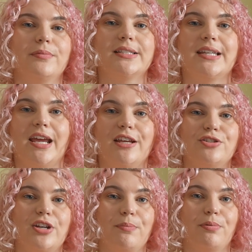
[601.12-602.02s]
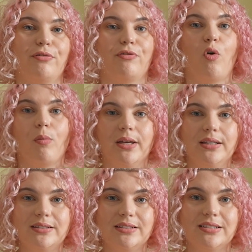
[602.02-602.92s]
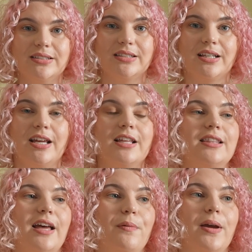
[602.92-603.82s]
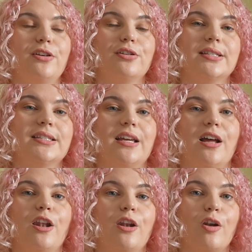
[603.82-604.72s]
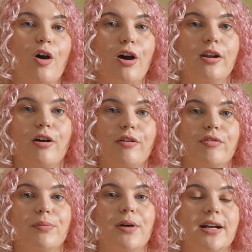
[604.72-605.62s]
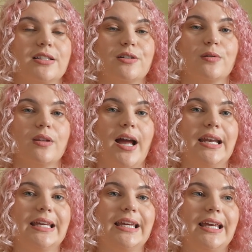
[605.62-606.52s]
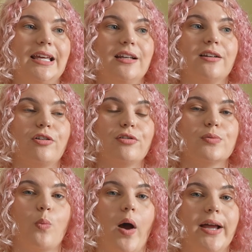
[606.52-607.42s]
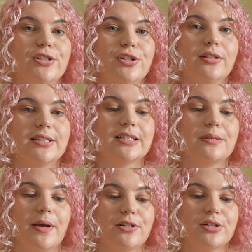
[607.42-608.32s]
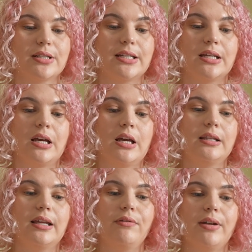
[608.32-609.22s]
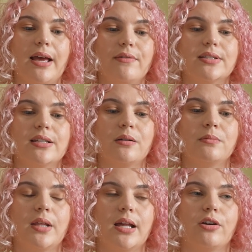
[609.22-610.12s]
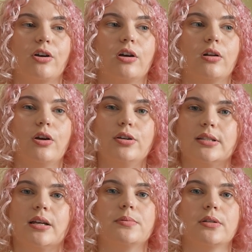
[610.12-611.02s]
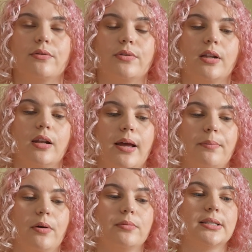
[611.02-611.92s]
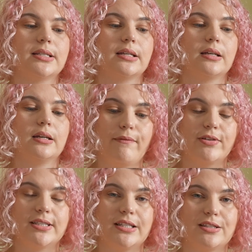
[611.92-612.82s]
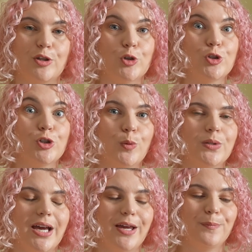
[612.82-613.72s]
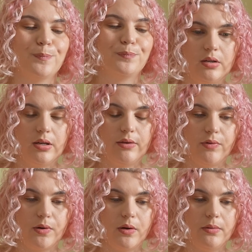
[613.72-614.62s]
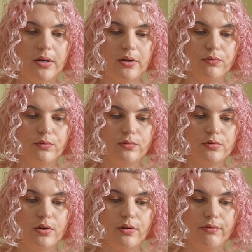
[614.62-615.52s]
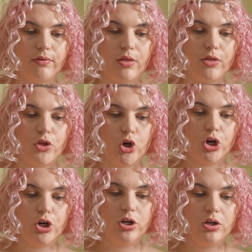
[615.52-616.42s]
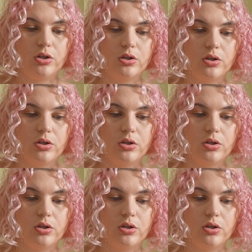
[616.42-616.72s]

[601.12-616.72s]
stage and performance. That way you see a lot of the practical lighting in those wide shots especially. They even have some that are close-ups of the light bulbs to emphasize showtime. If we're going by rules of third,